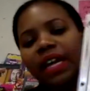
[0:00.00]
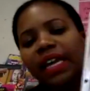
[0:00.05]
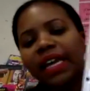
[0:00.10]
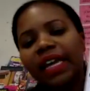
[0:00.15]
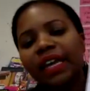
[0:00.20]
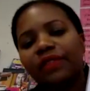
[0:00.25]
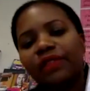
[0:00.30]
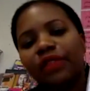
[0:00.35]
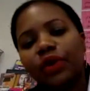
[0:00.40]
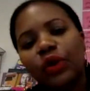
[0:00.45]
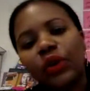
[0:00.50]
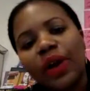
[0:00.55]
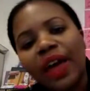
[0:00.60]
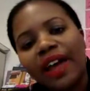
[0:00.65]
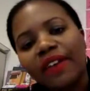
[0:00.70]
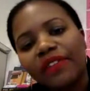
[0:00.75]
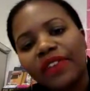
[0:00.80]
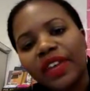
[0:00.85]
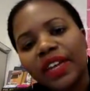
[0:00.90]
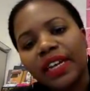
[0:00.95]

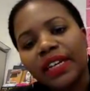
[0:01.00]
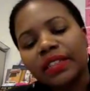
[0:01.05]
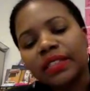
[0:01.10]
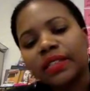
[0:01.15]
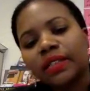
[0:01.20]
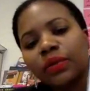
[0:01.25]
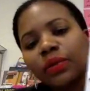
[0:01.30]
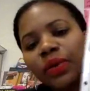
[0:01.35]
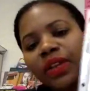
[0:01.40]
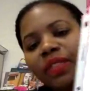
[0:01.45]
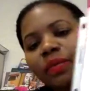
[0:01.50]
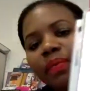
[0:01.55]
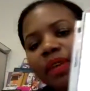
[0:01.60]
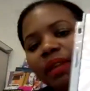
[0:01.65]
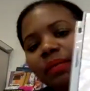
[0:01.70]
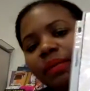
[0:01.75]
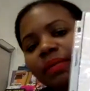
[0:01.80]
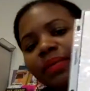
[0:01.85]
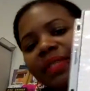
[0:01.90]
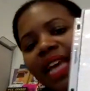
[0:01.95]
infographics with minimum